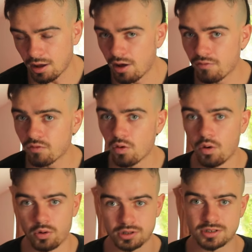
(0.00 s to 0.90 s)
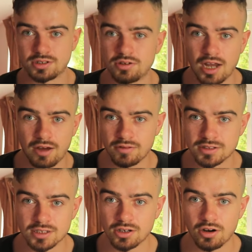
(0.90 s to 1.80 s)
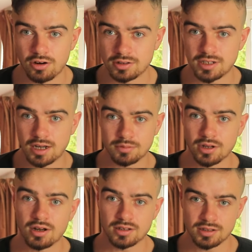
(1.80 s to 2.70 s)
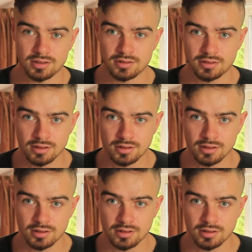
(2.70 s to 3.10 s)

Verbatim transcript: of course, you're having such a hard time talking.